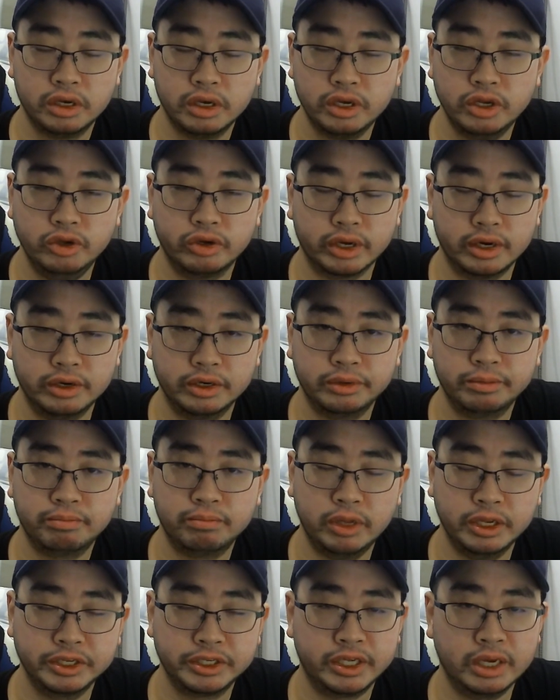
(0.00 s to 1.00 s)
You can
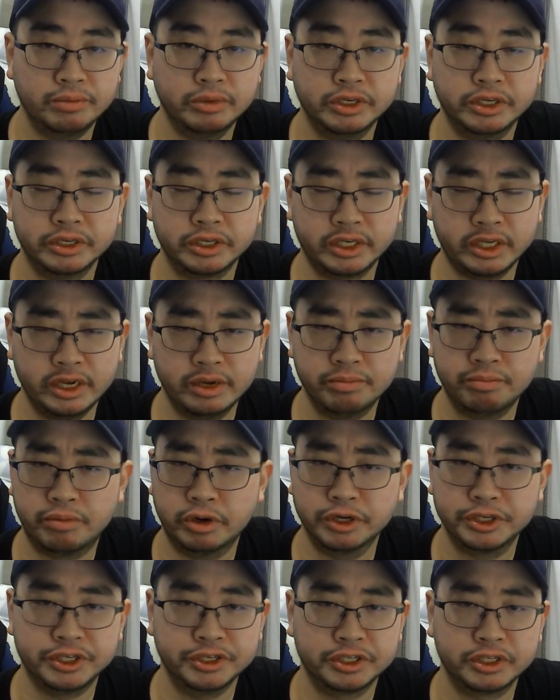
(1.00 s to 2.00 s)
place them in the same
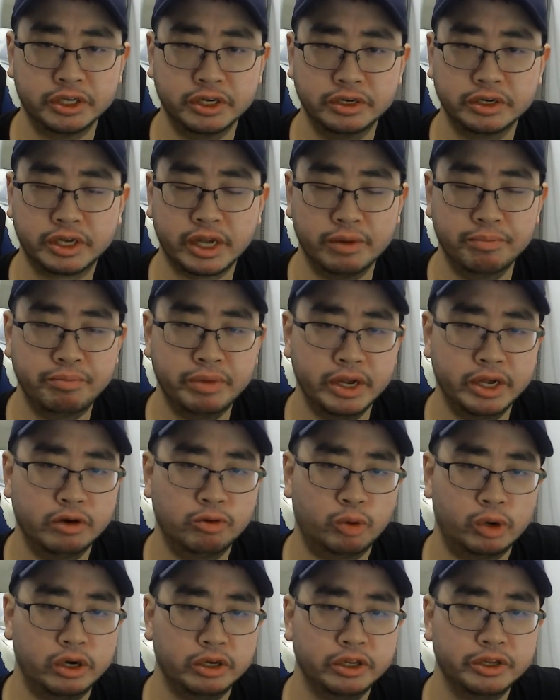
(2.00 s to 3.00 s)
persistent campaign
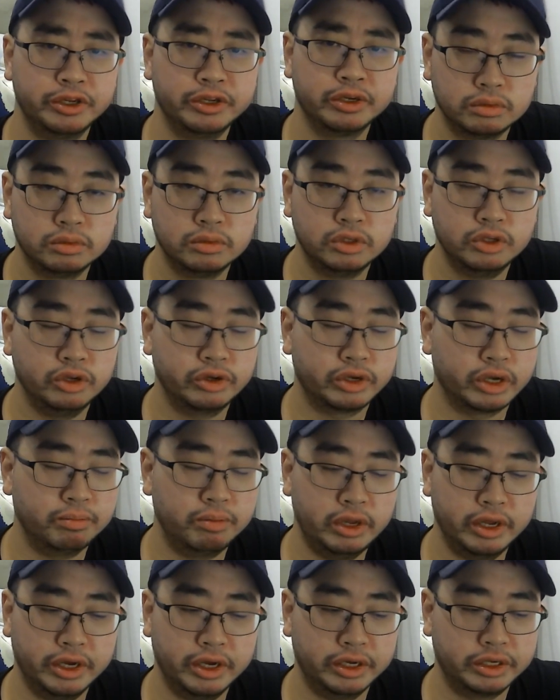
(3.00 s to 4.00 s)
world. You can
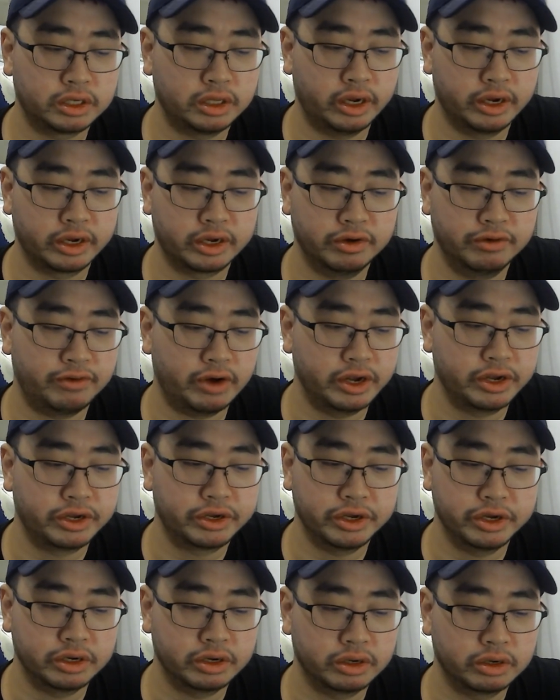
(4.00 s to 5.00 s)
play as like a
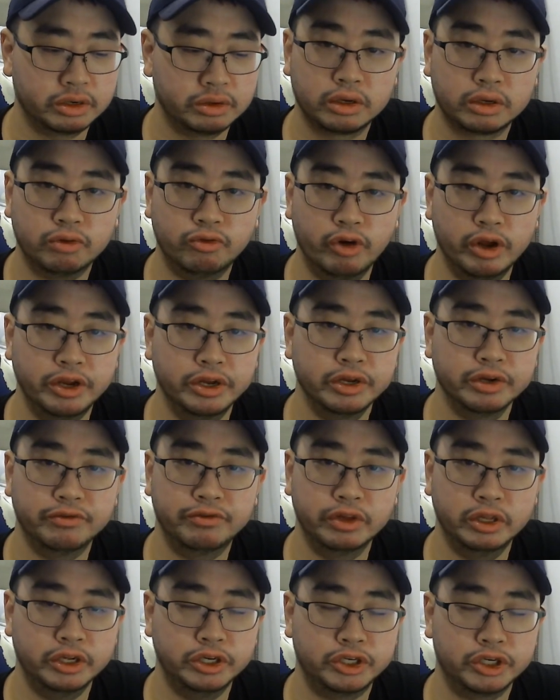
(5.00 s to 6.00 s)
Viking raiding
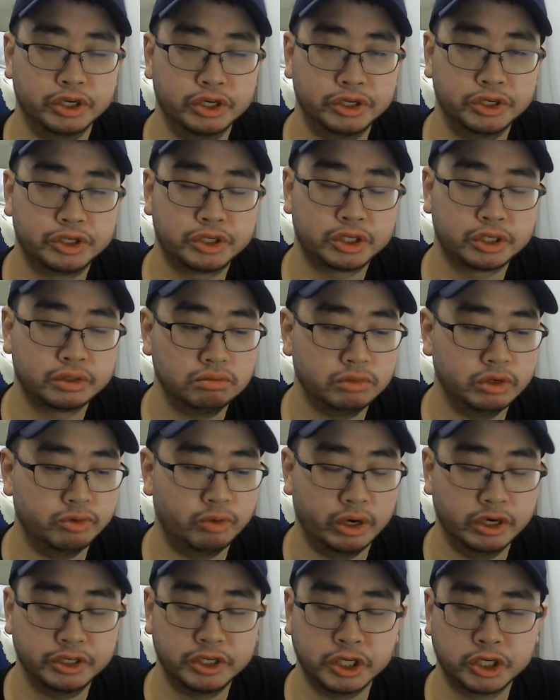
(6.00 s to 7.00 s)
villages in
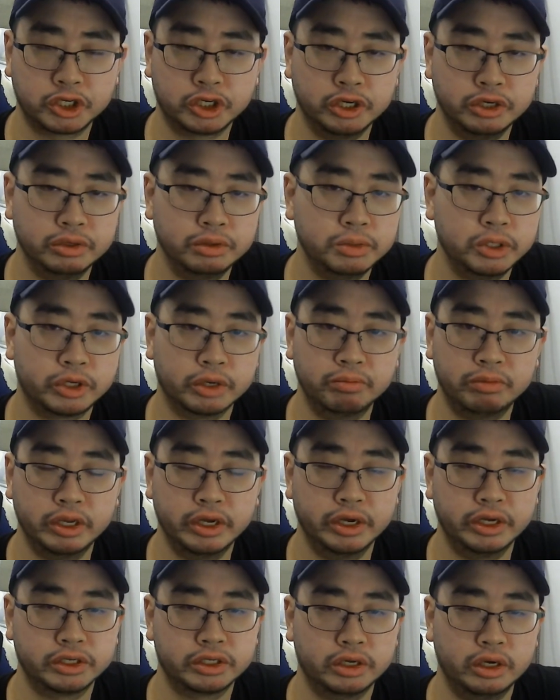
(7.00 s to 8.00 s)
one session. You can play
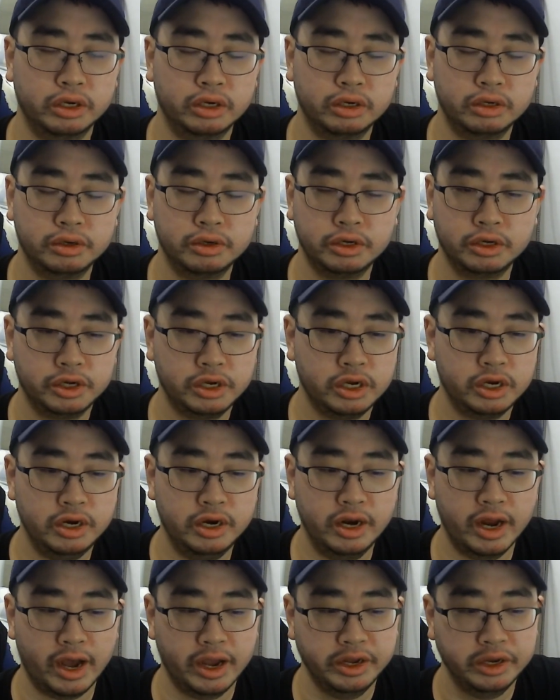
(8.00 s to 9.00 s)
as a
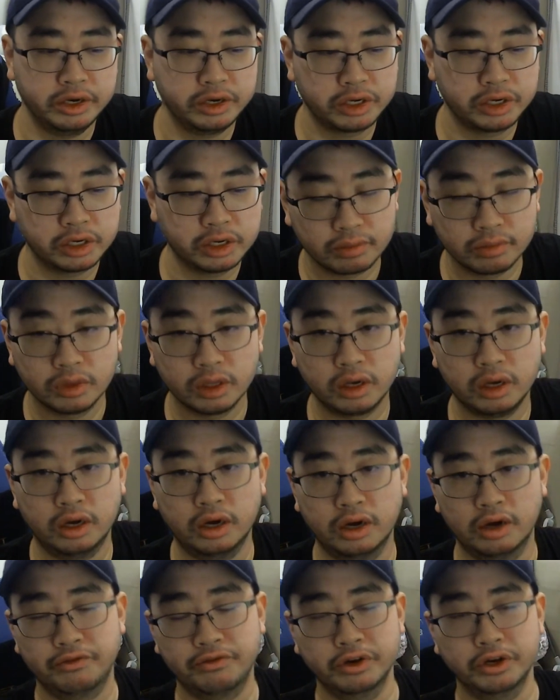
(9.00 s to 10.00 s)
knight
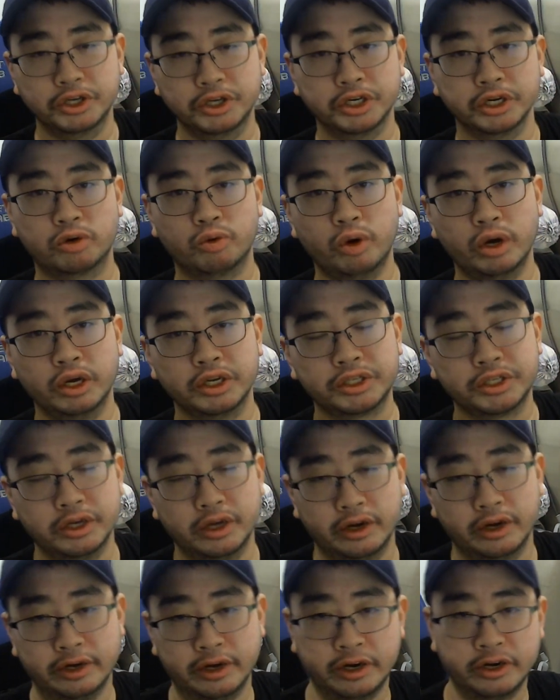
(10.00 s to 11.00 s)
finishing quests in
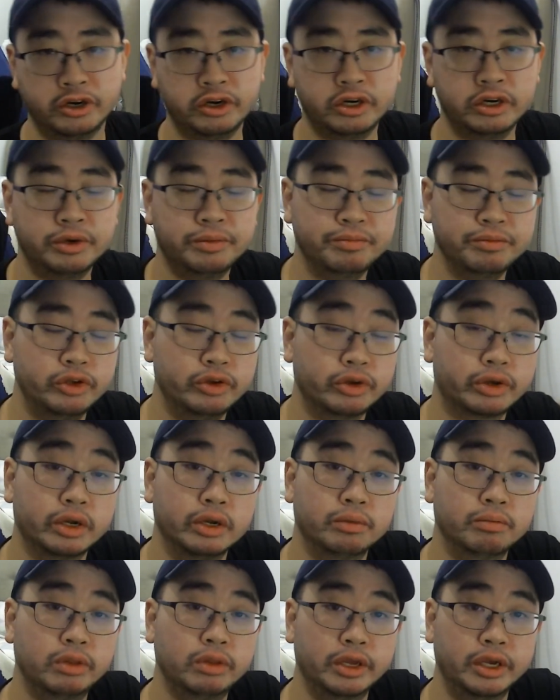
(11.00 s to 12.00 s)
another. You
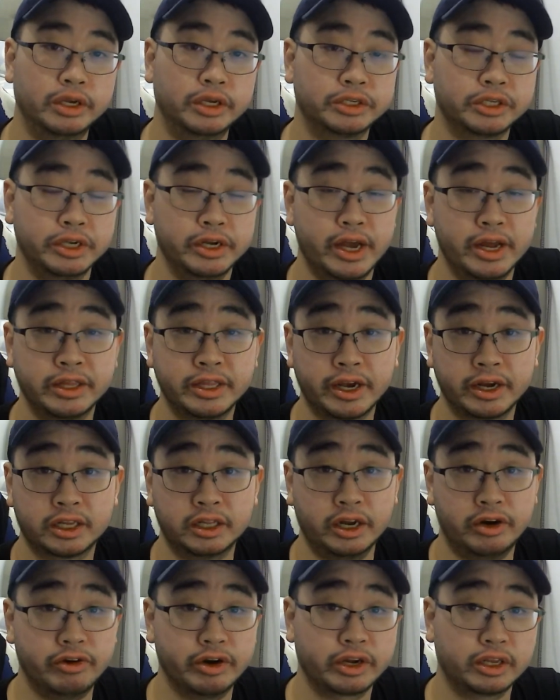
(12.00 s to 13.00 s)
can play as an
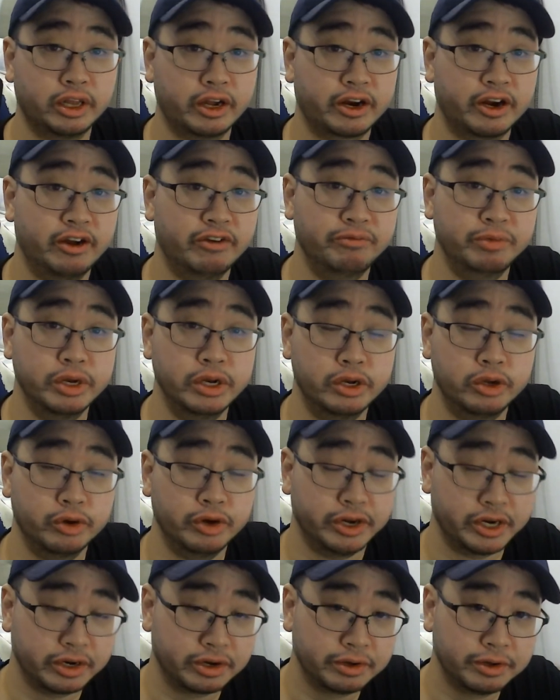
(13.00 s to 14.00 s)
anti-cleric like I've been
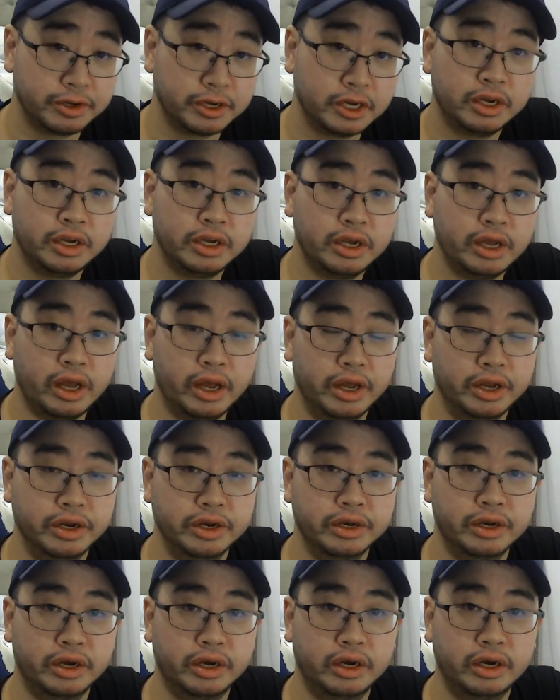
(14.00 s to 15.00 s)
doing, and